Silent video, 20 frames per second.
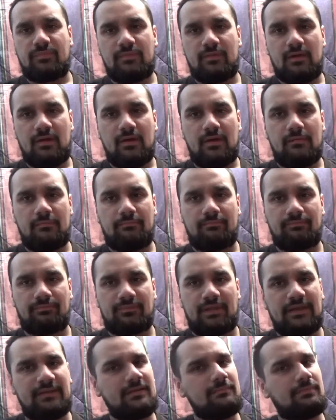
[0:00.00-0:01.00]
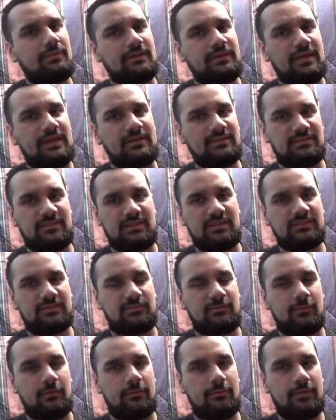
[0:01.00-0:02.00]
I did play Yang Zings
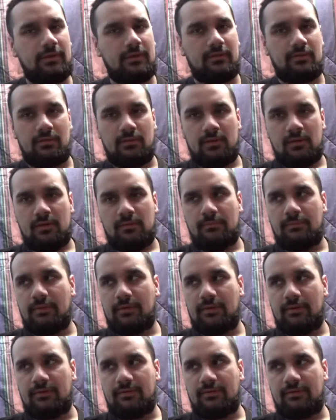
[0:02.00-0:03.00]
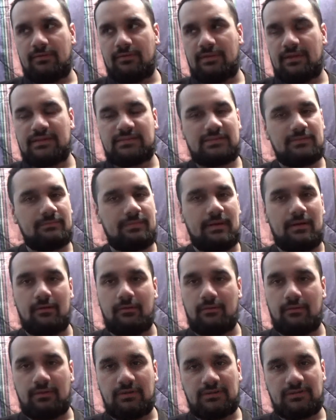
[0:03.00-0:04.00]
for a bit, but that's
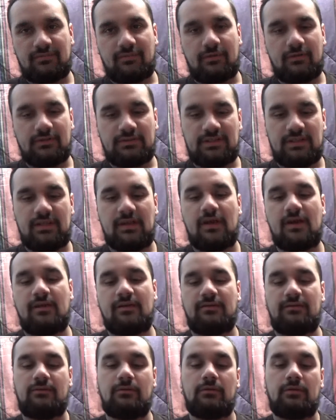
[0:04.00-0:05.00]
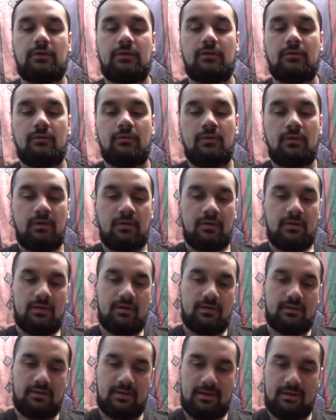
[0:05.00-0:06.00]
about as far as I got in Yu-Gi-Oh!
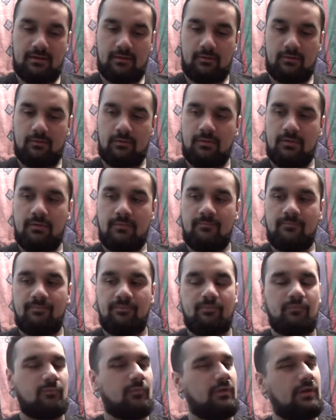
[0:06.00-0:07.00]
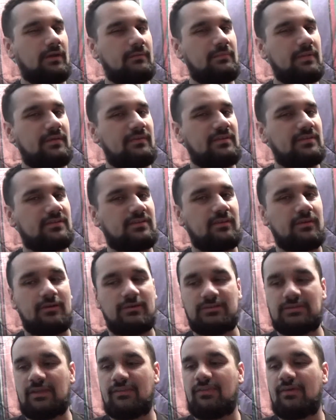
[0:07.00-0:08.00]
Now, when I made these
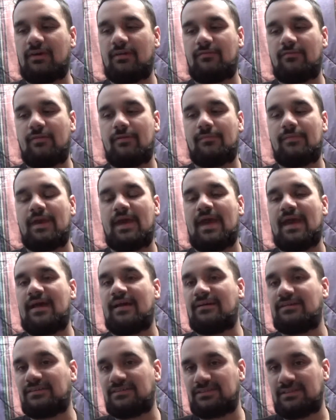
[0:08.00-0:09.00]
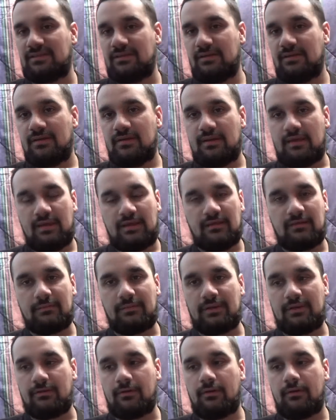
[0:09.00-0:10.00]
cards, I thought of them as a
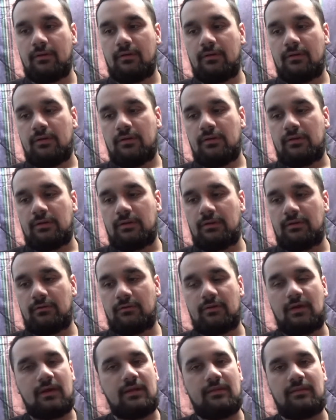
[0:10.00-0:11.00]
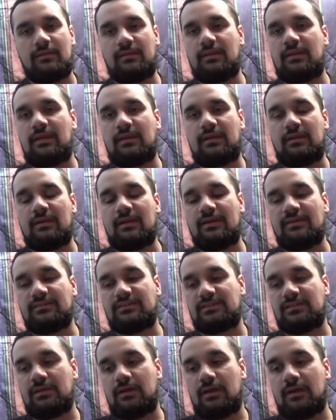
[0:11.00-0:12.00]
commander. Not in the 99
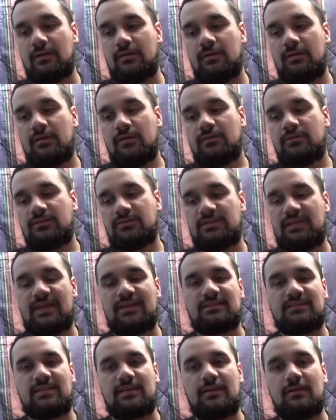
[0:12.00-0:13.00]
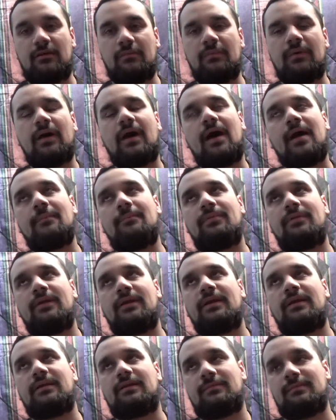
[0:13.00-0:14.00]
slot, just as the helm. I
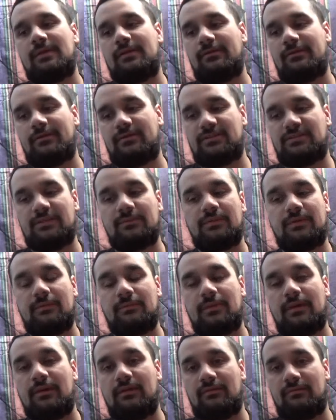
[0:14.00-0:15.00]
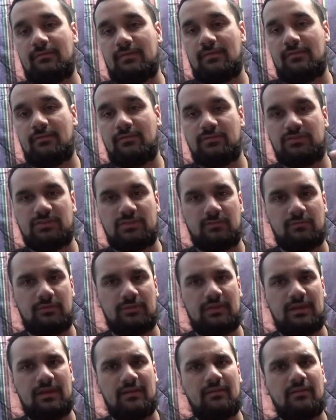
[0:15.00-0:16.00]
play commander on a semi-competitive level, so we
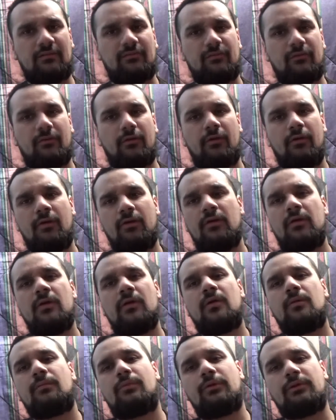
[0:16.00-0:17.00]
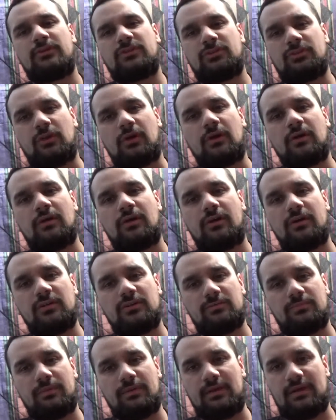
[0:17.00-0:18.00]
kind of look for pretty strong
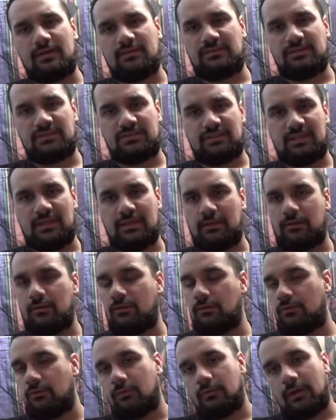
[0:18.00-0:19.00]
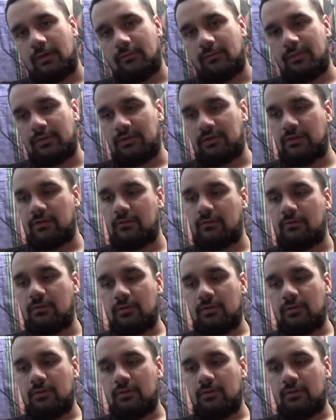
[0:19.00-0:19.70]
cards, but not just like, ooh, I win,